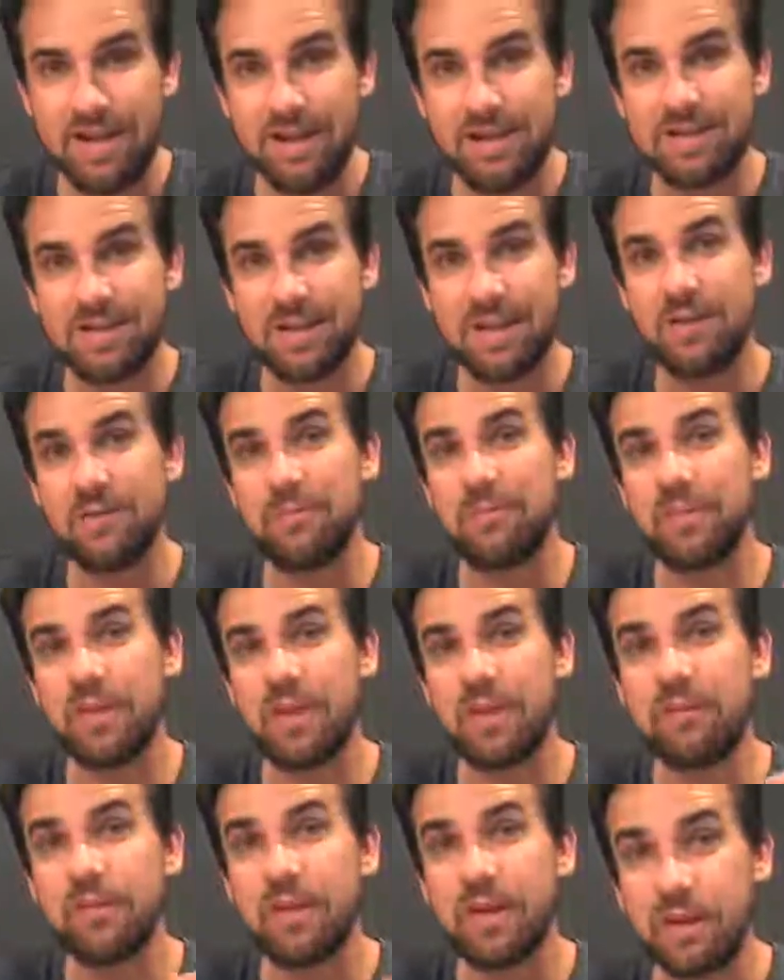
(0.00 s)
So
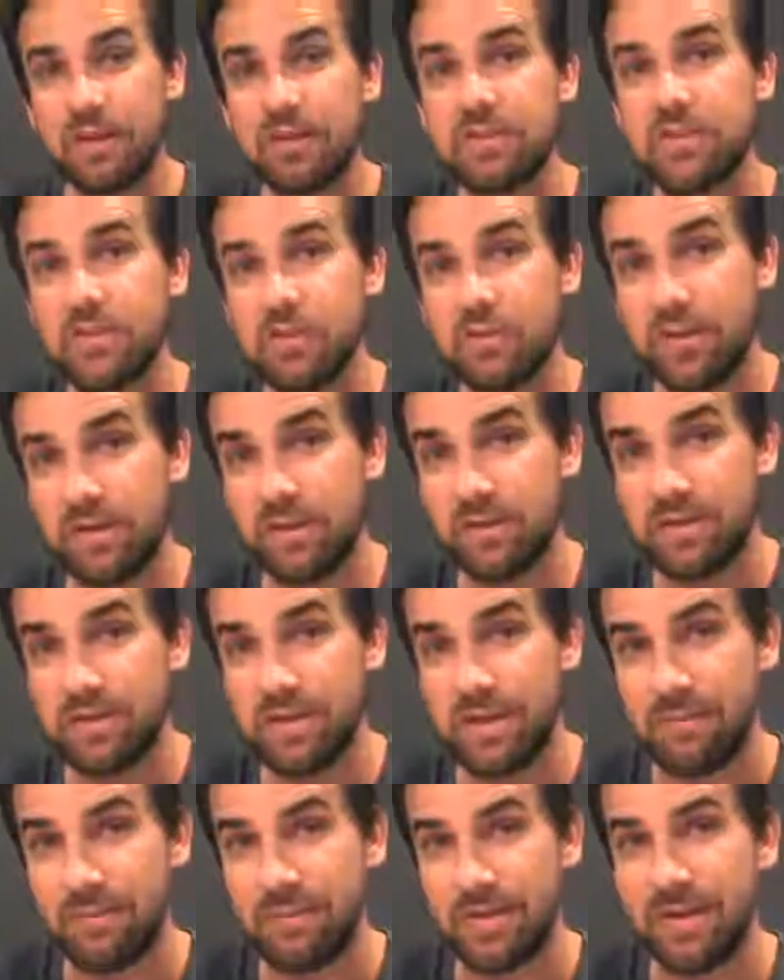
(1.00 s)
if you're going to zoom in on
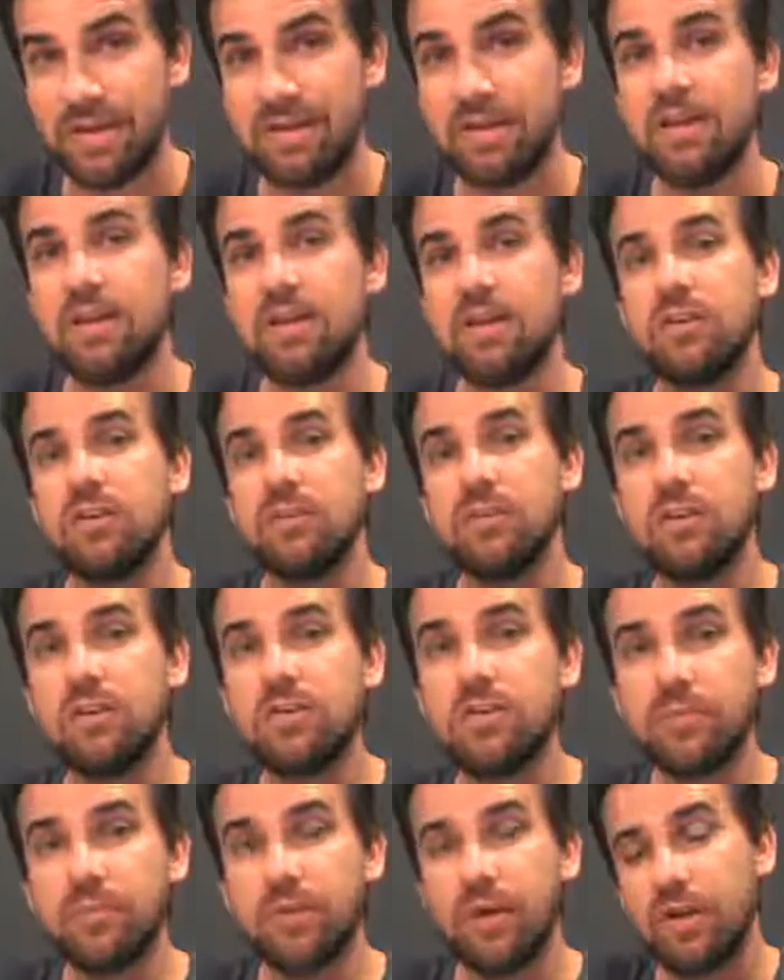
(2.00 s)
something,
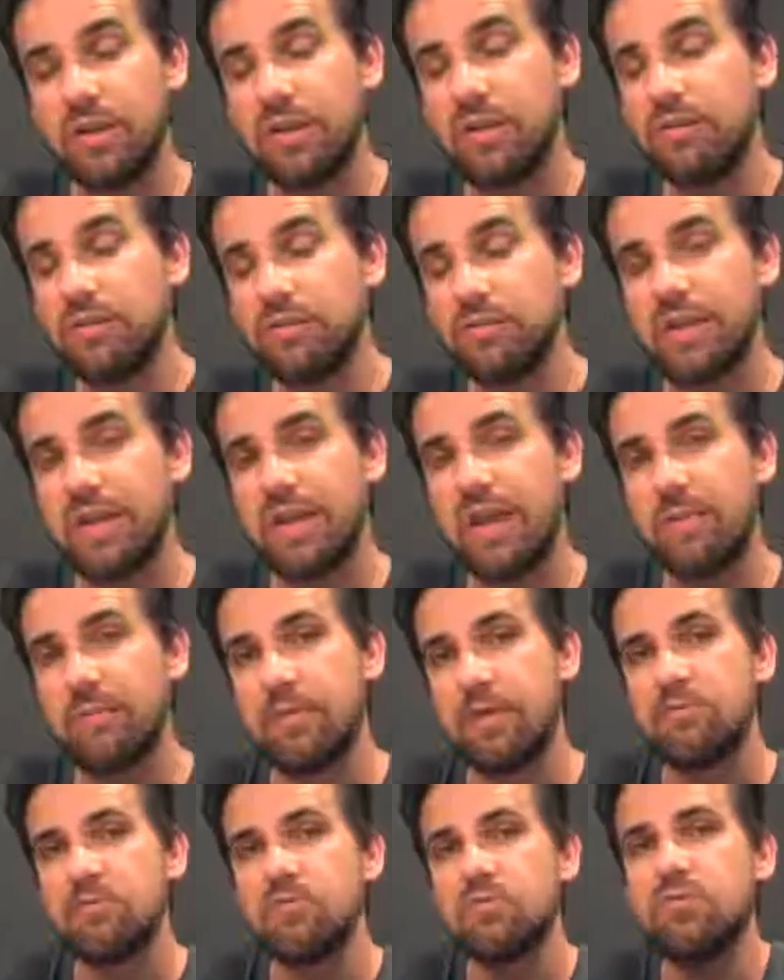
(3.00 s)
use your body, use your
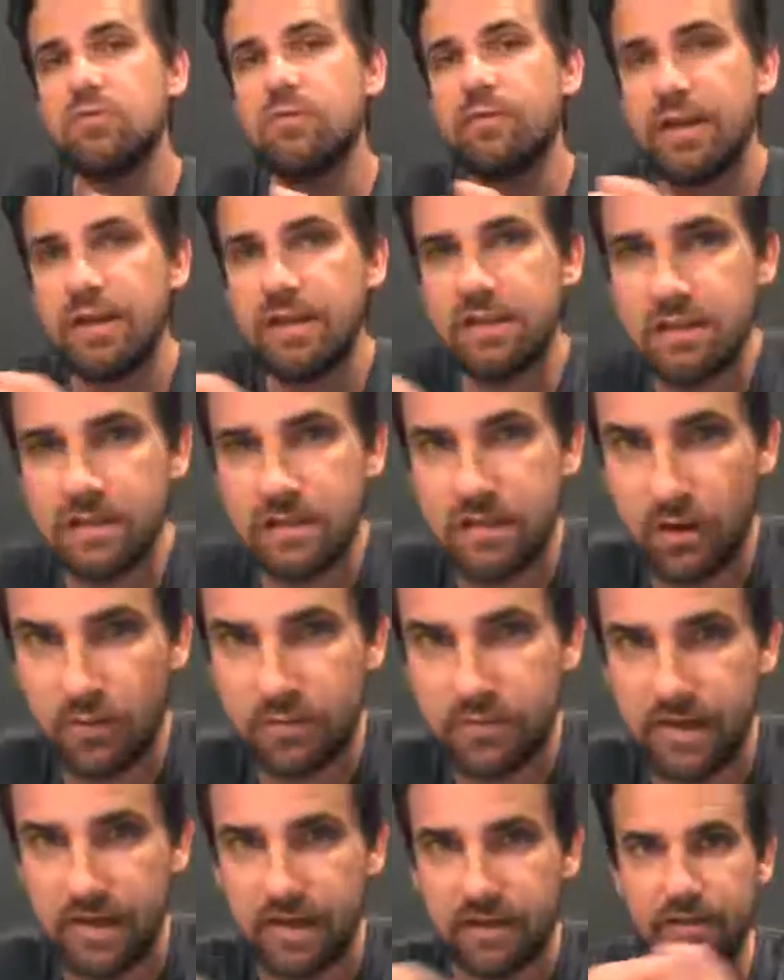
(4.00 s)
camera, move into the
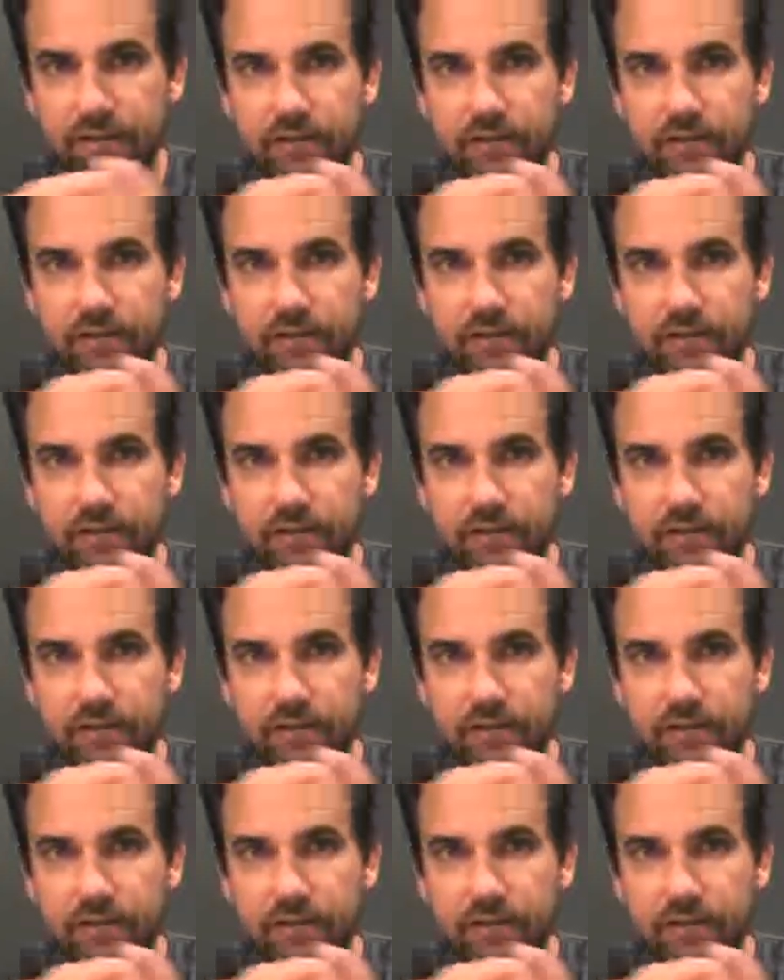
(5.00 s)
object.